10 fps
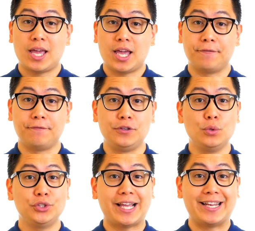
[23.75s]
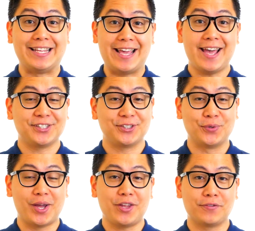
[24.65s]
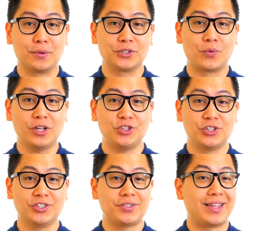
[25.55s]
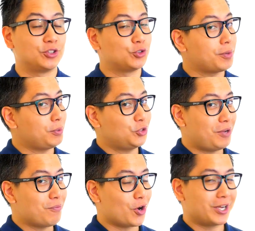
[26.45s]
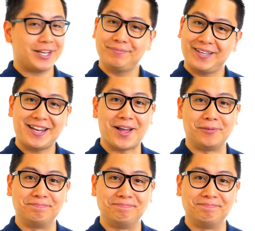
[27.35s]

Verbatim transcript: If you said yes to any of those questions, then GGG Marketing can help.